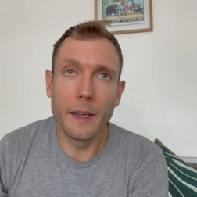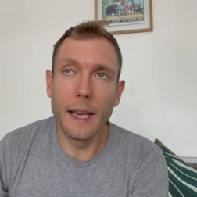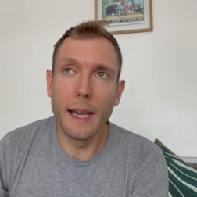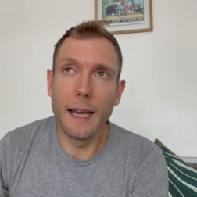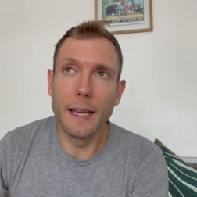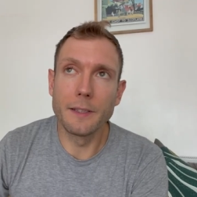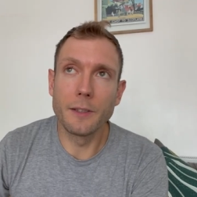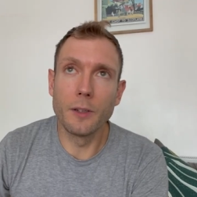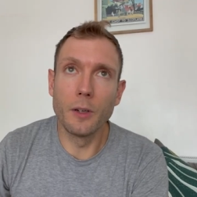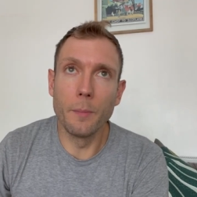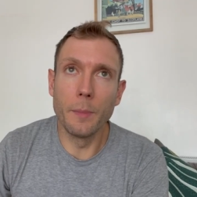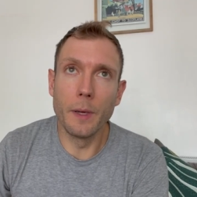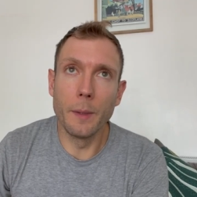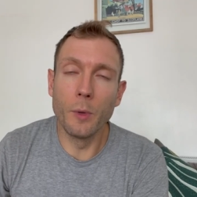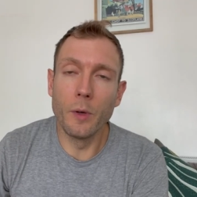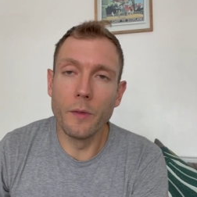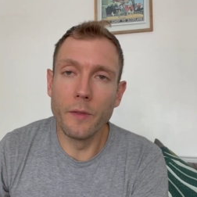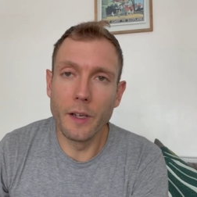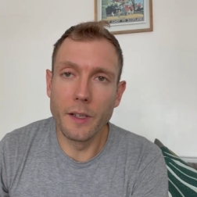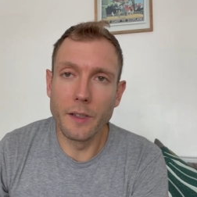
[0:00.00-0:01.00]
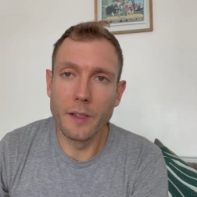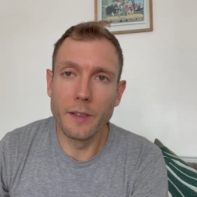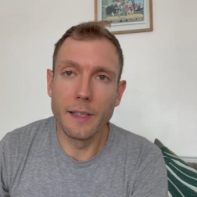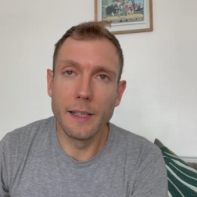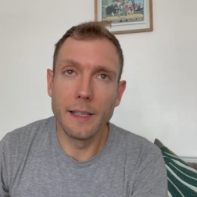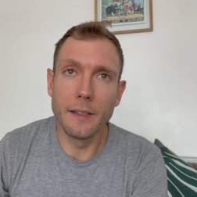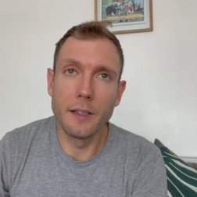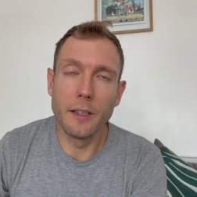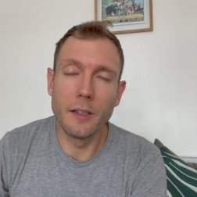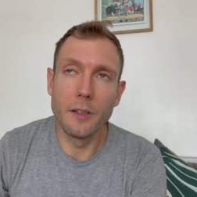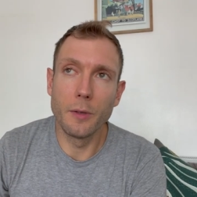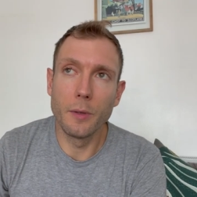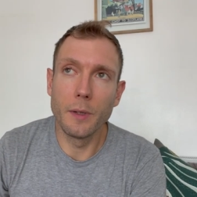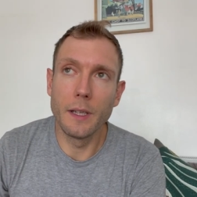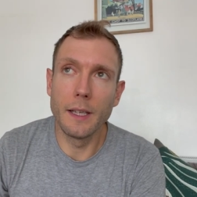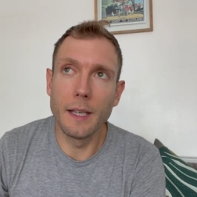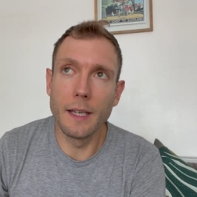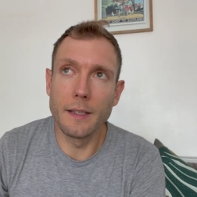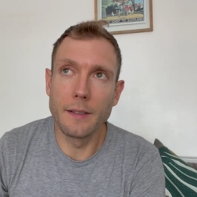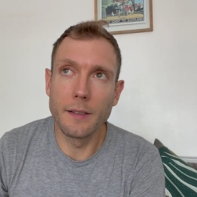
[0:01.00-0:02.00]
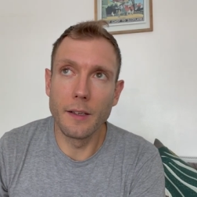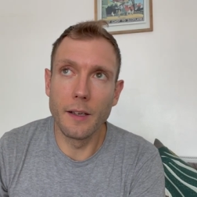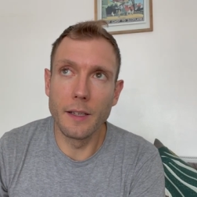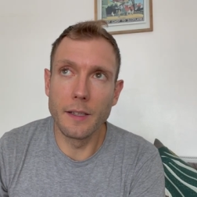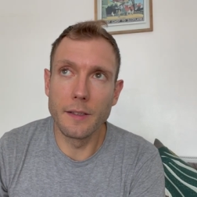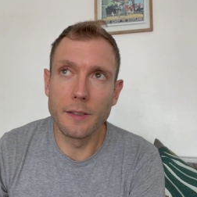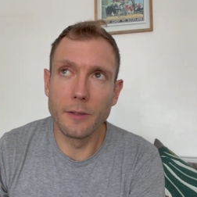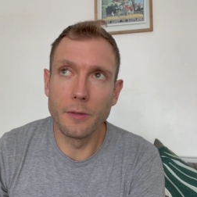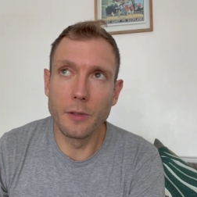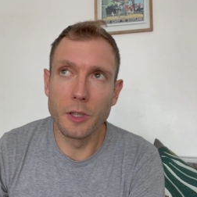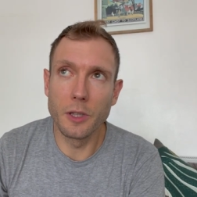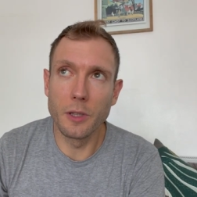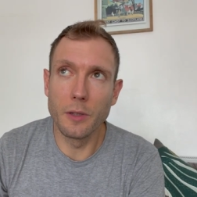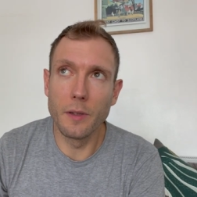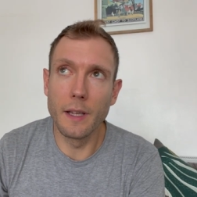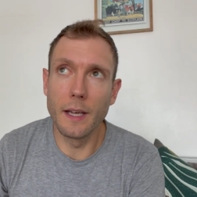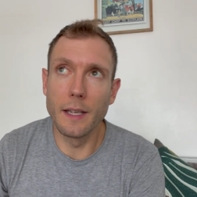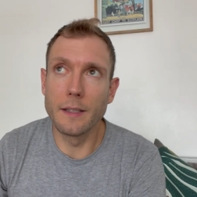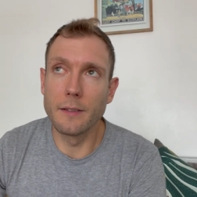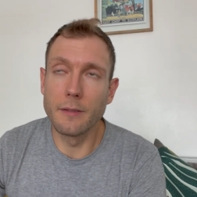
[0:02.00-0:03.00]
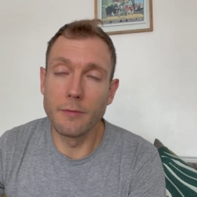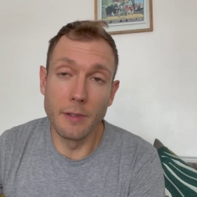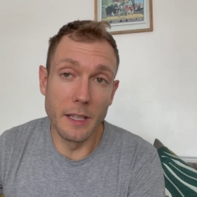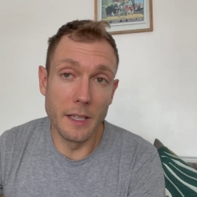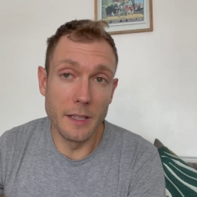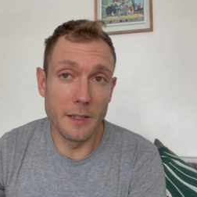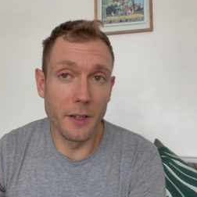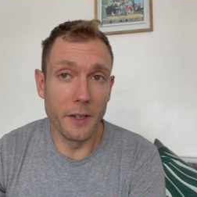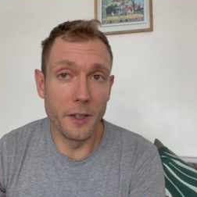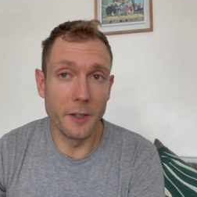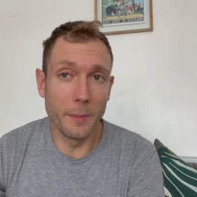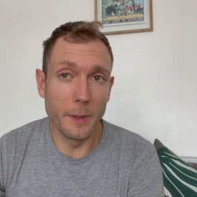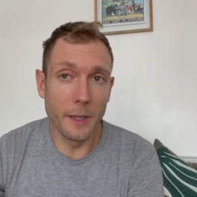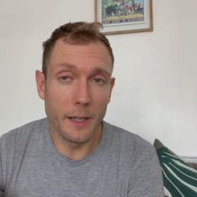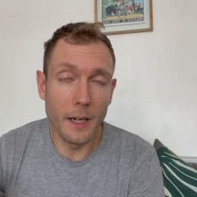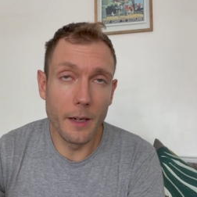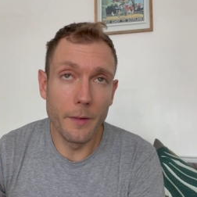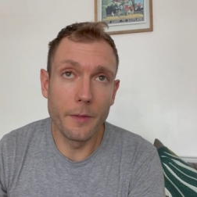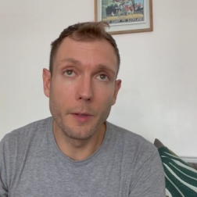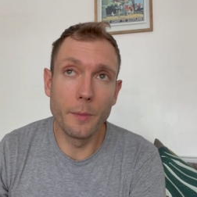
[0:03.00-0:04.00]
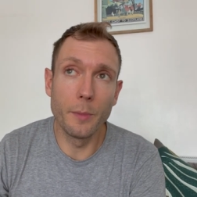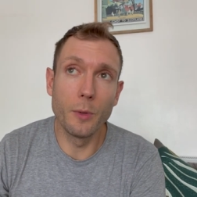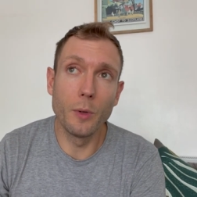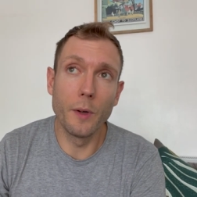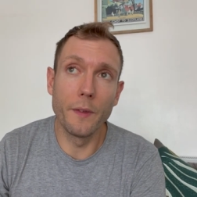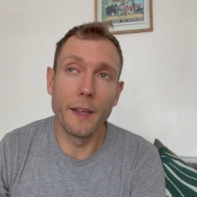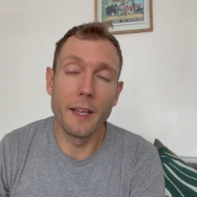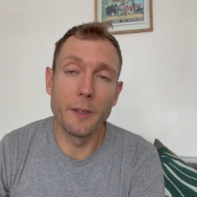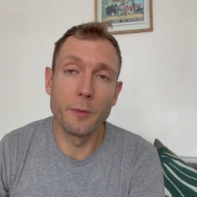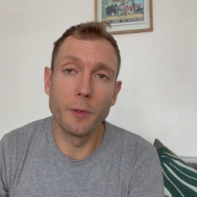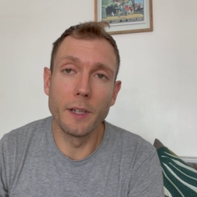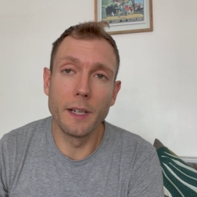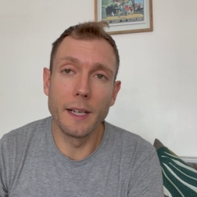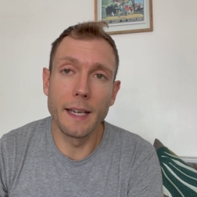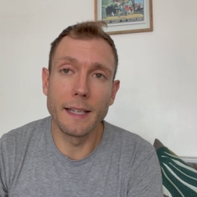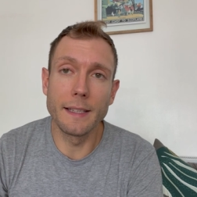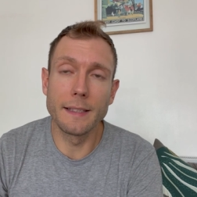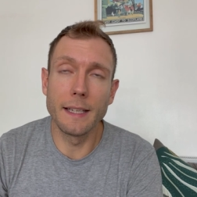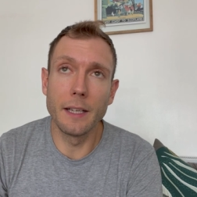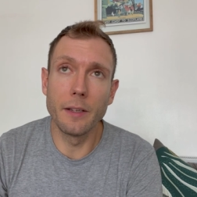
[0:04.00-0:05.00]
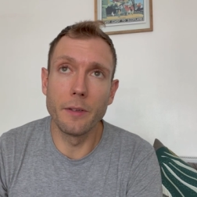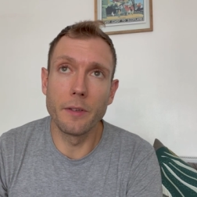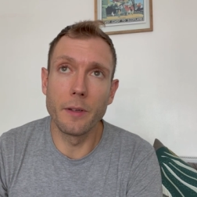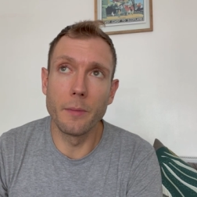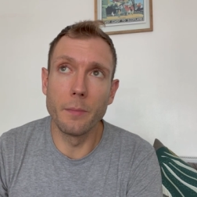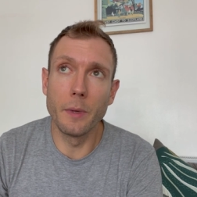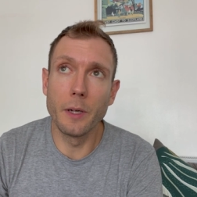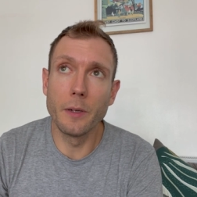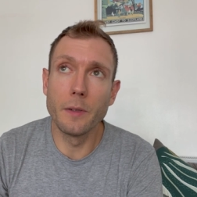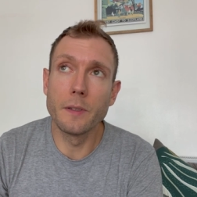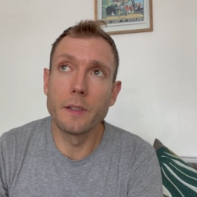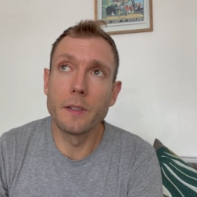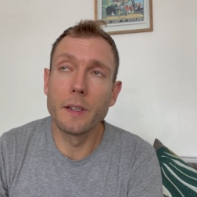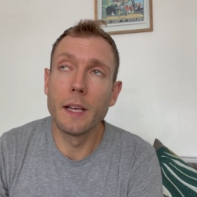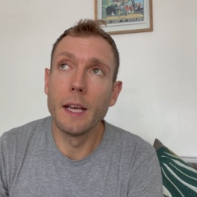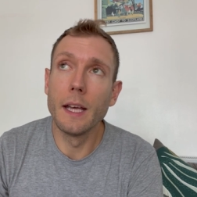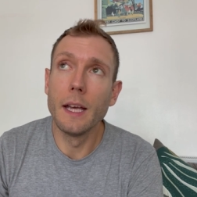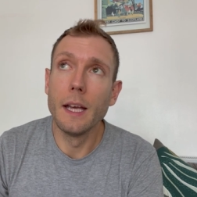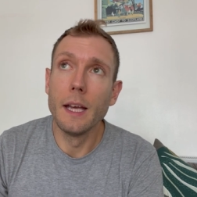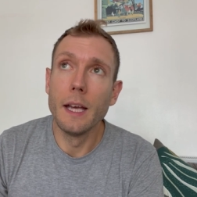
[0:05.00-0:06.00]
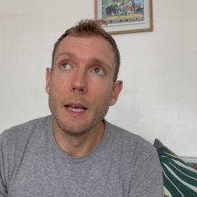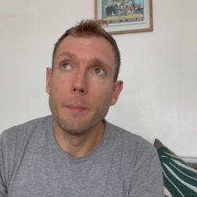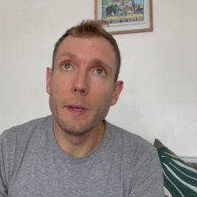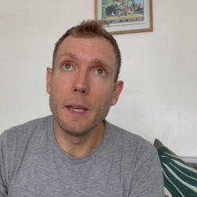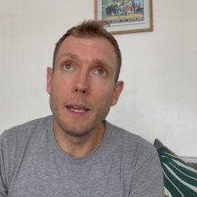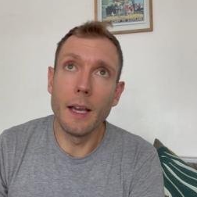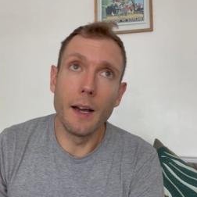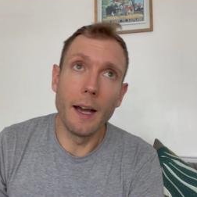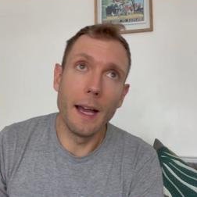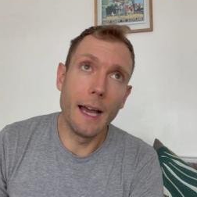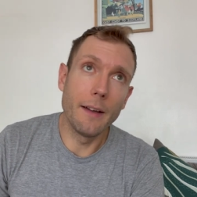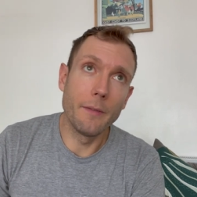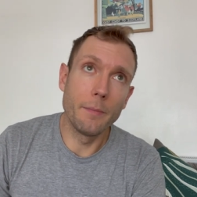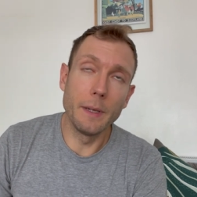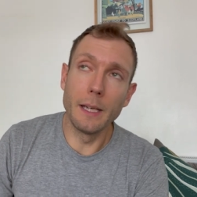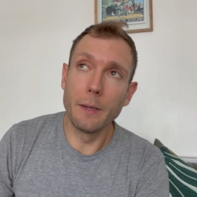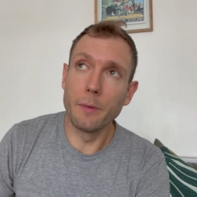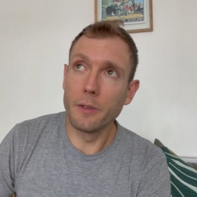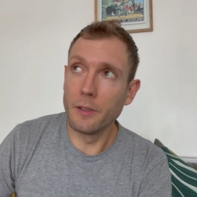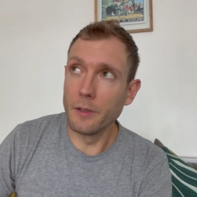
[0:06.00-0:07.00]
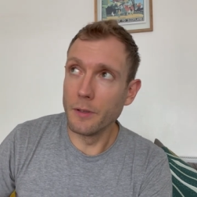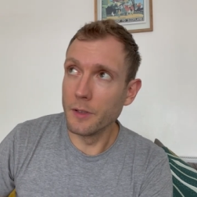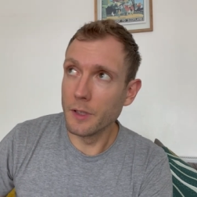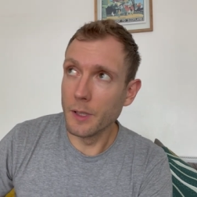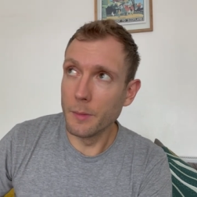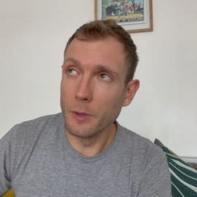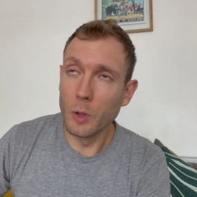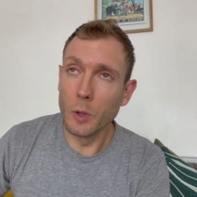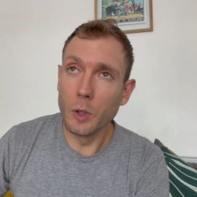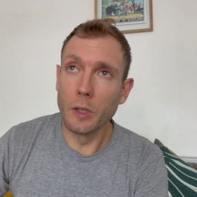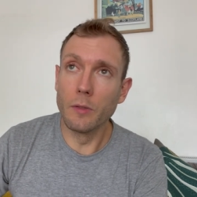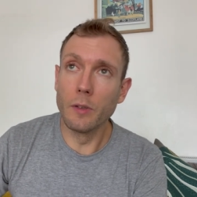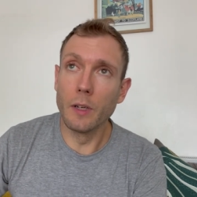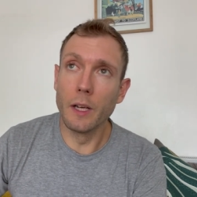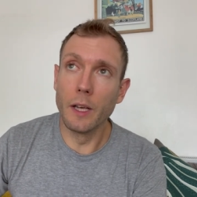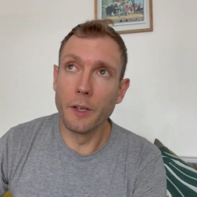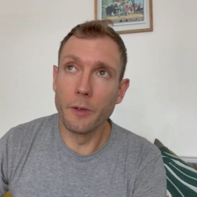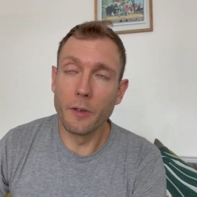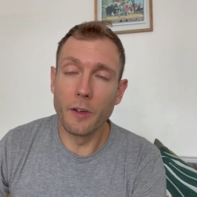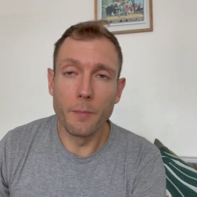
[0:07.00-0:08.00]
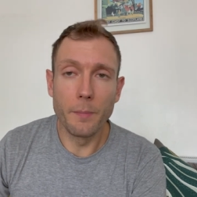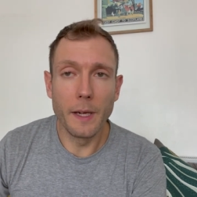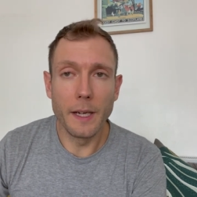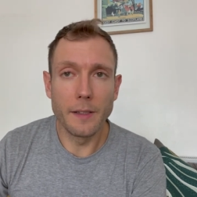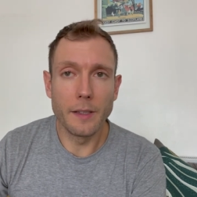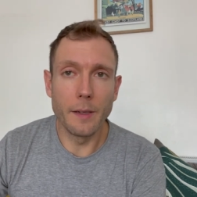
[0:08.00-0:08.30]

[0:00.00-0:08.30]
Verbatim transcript: it has got a bit more versatility to it. It's certainly still a shoe that's redesigned to be comfortable, and that's where it excels the most. But yeah, I have been able to do some longer runs where I picked